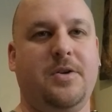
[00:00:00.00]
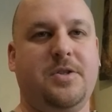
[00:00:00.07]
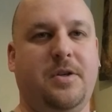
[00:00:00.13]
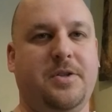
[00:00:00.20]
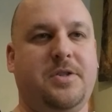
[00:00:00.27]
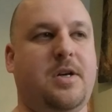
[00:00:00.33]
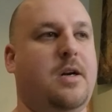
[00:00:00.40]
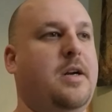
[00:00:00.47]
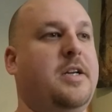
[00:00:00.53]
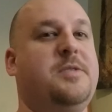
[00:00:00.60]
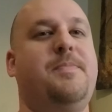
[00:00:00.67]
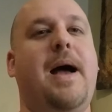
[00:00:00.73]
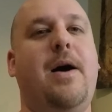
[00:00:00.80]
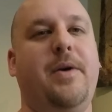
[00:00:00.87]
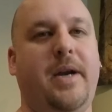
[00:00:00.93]
so I'll start
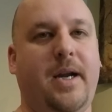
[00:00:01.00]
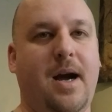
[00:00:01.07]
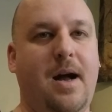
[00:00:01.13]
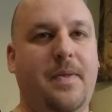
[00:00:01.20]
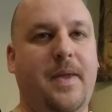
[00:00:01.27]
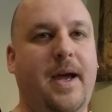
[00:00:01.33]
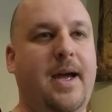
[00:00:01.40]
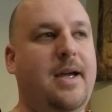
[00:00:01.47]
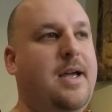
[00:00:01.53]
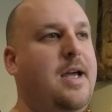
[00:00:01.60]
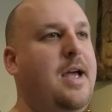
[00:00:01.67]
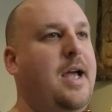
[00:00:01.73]
expounding on that.